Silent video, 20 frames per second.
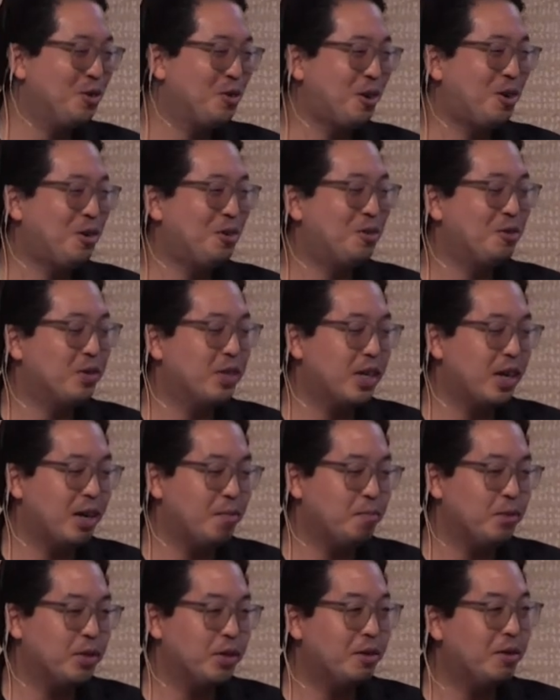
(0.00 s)
to our own hmm. time.
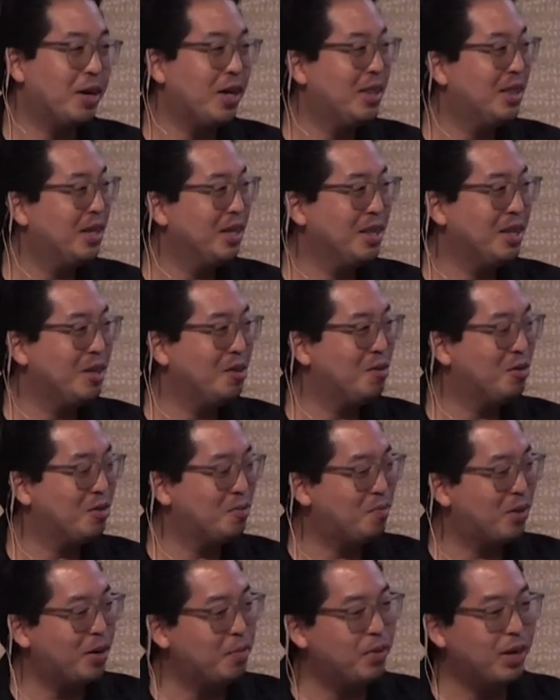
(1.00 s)
Mm -hmm. So I think that there's a,
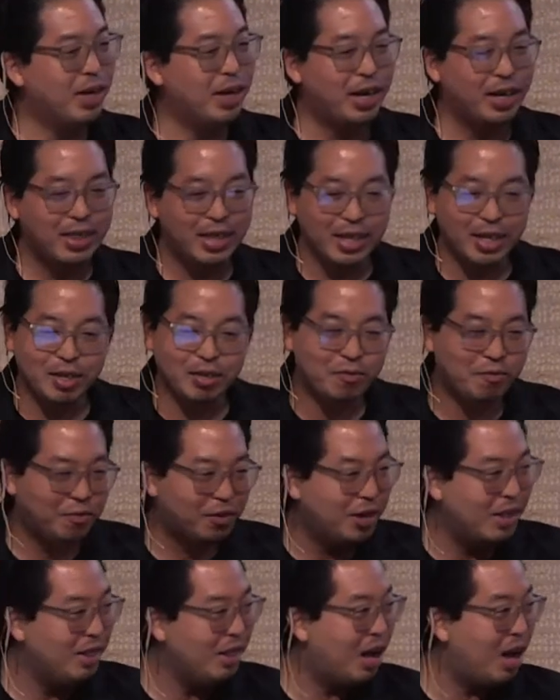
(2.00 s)
but I think it's a
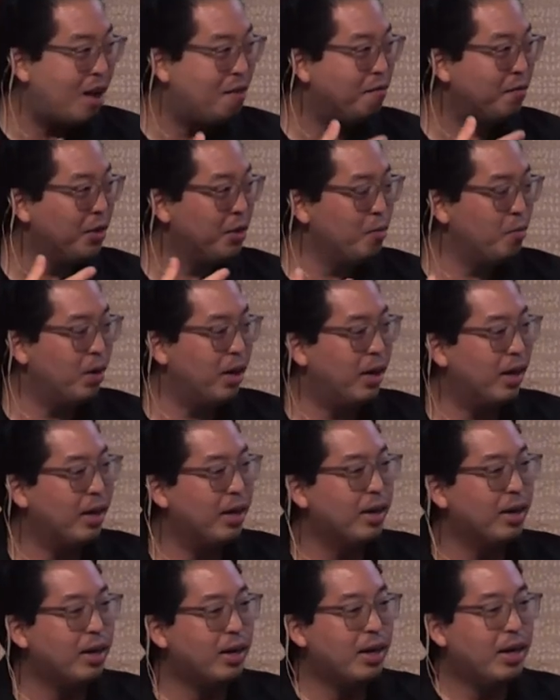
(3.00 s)
very lively way.